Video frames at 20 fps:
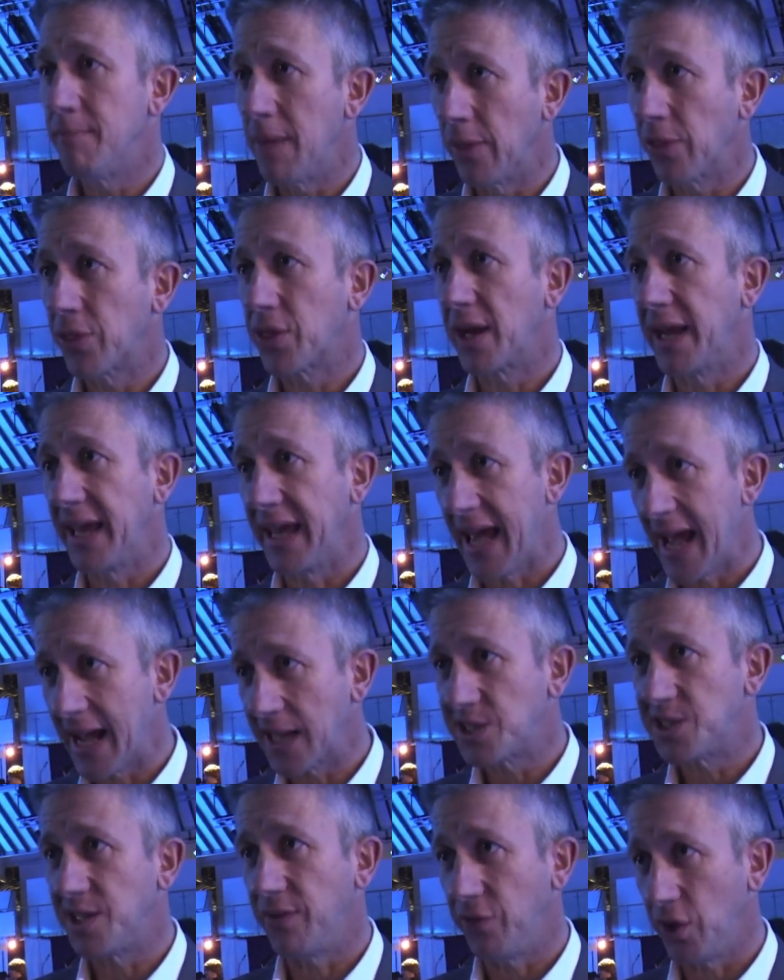monthly
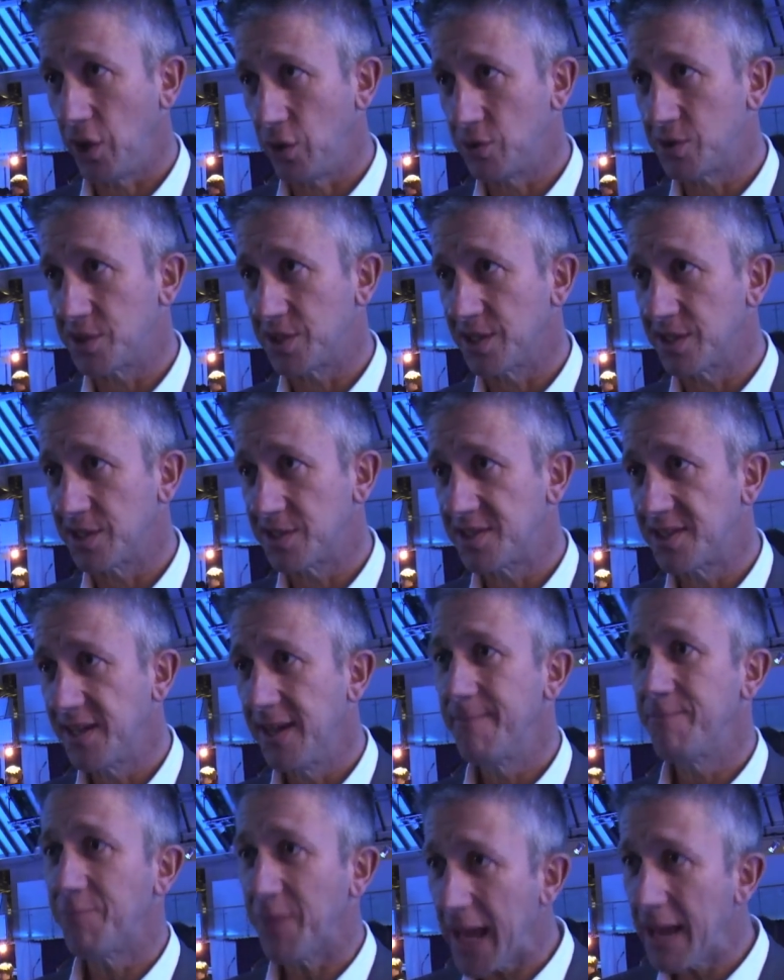active users
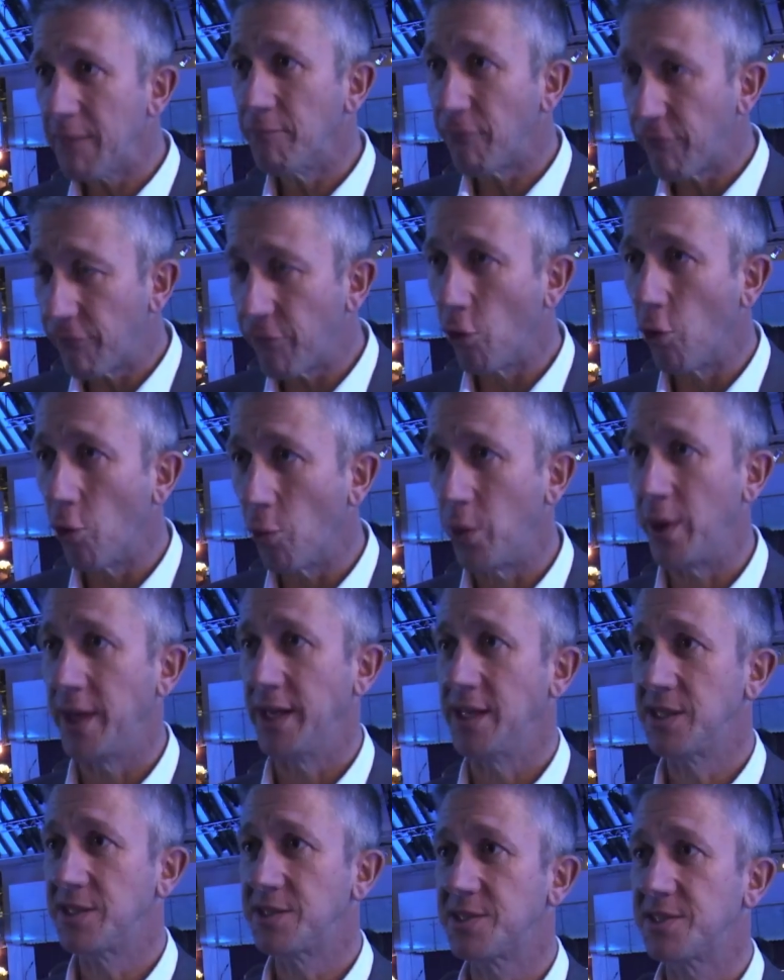in 4
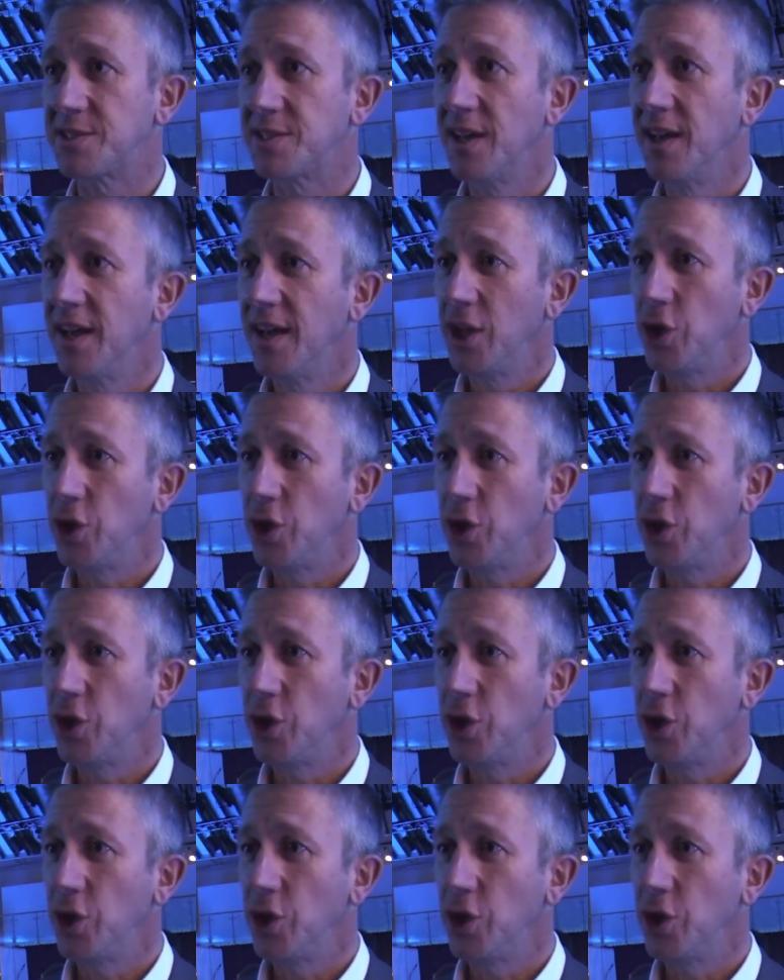weeks,